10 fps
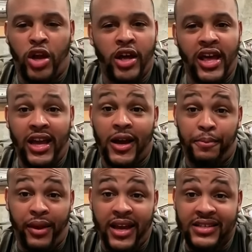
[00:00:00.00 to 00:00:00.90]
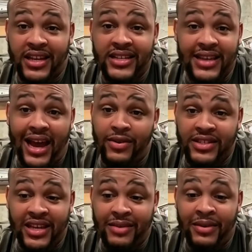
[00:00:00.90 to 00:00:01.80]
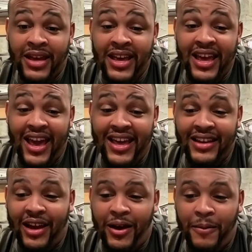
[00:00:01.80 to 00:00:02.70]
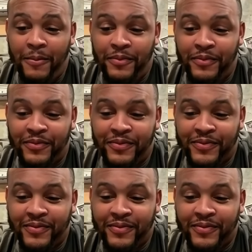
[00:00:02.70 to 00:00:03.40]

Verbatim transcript: good and good plays against our team. And um,